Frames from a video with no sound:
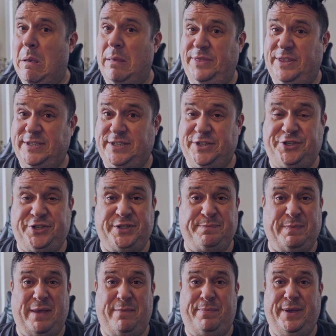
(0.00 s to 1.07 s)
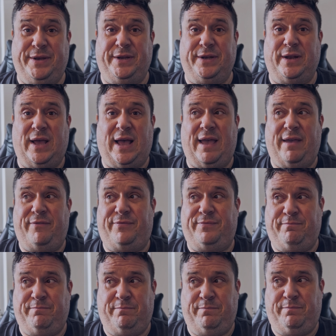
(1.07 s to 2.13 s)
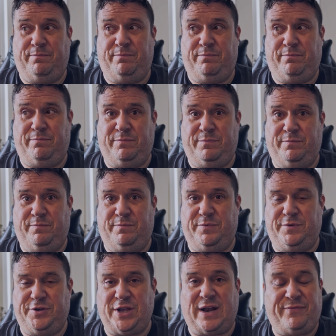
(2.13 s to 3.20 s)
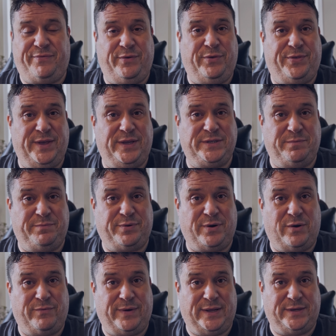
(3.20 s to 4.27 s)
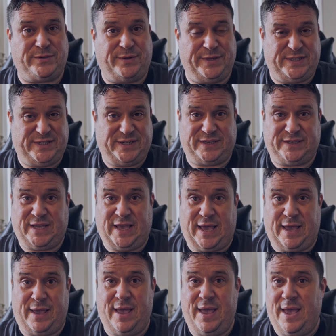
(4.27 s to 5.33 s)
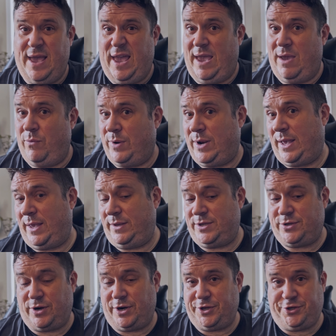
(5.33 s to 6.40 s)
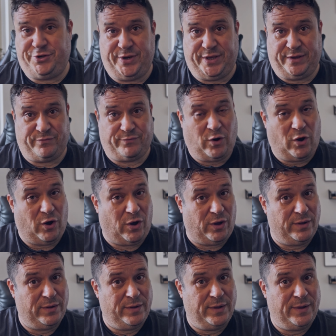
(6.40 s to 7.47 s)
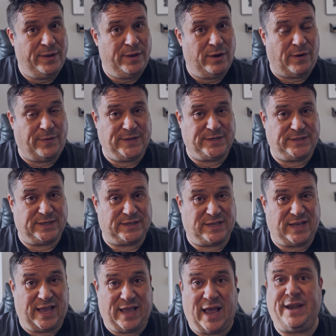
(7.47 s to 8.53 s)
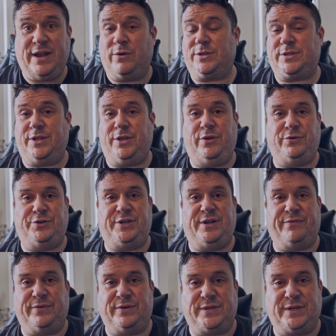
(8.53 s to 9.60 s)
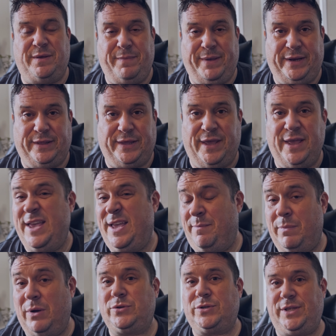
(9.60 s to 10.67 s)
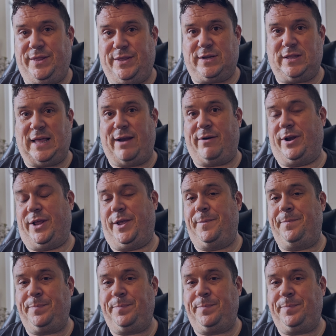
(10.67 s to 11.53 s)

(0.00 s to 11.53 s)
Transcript: This is just my opinion. I've shot a few things in ProRes on the 6K, and when I started shooting in RAW on the 6K, I noticed a huge difference immediately, mostly in the clarity.